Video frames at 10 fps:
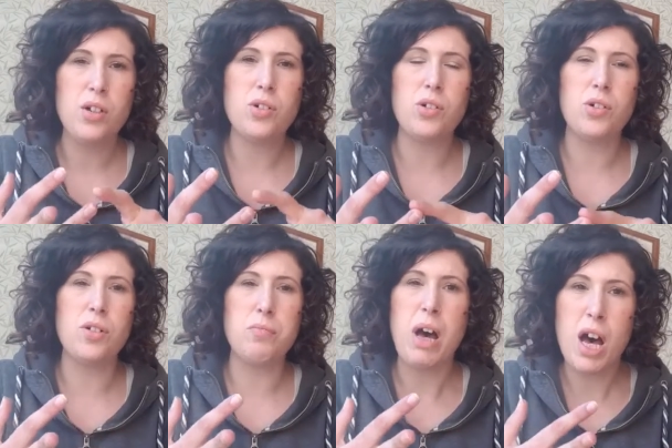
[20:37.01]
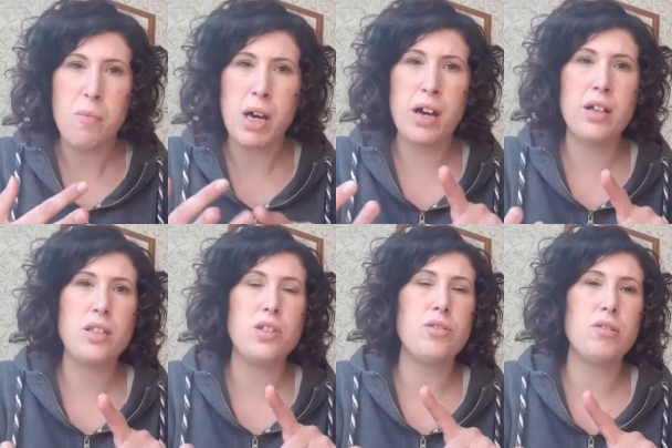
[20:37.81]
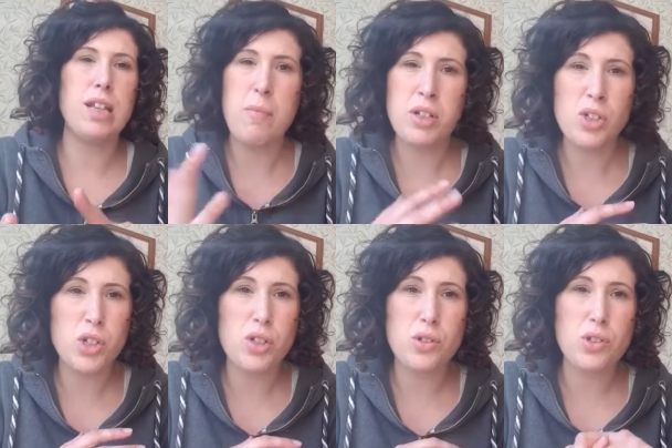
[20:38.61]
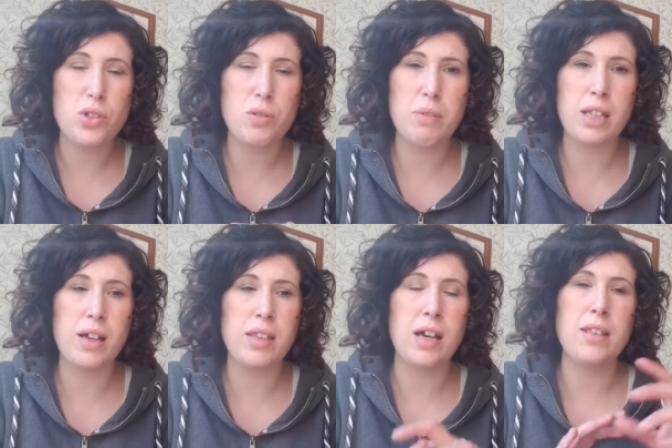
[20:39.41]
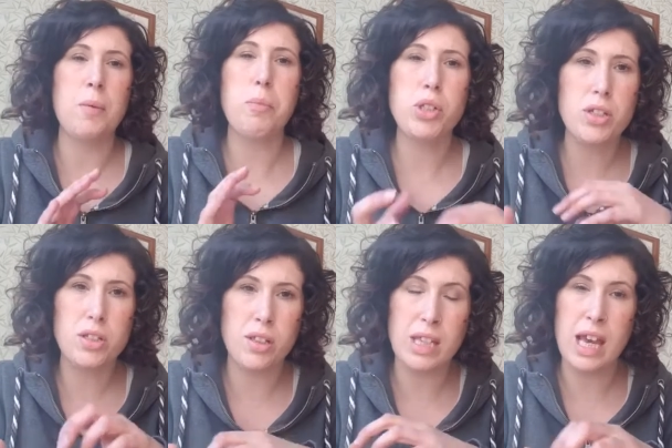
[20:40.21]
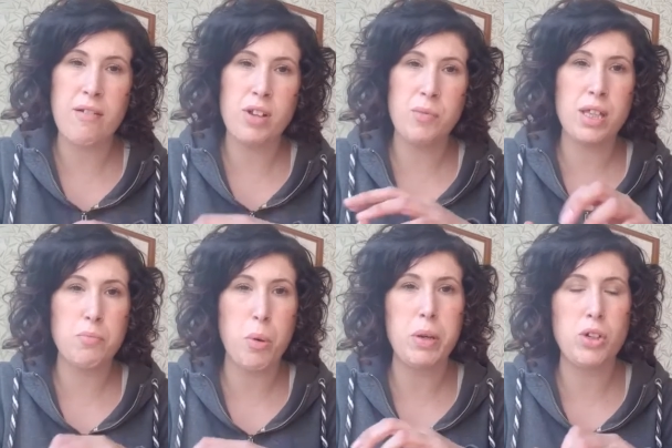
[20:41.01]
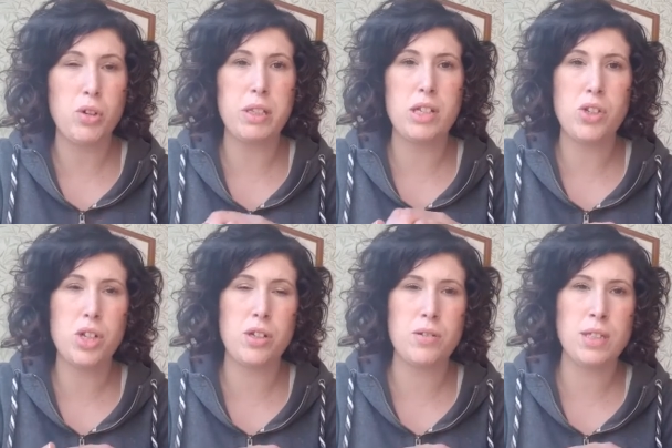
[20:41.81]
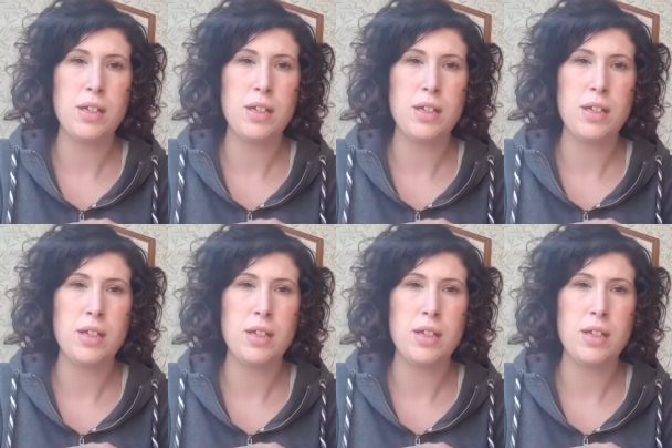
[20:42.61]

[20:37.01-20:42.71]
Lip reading: or Marmite or lemon juice or something like that, and they'll put it on the area where the puppy normally chews.